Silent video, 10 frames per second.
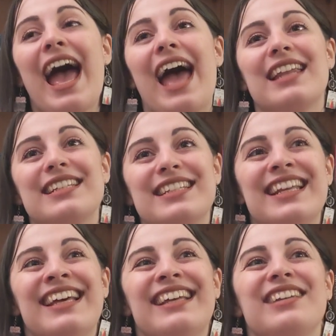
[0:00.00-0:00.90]
And
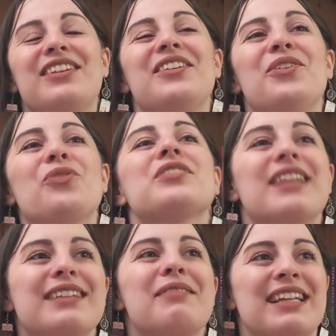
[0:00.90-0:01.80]
not to,
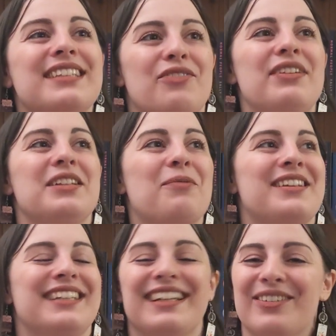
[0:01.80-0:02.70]
like, make it sound really
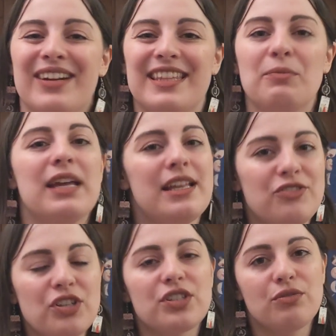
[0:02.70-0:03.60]
depressing or anything, but it's
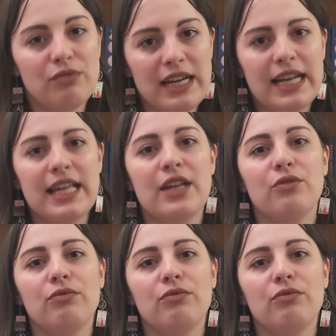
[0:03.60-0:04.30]
just a really,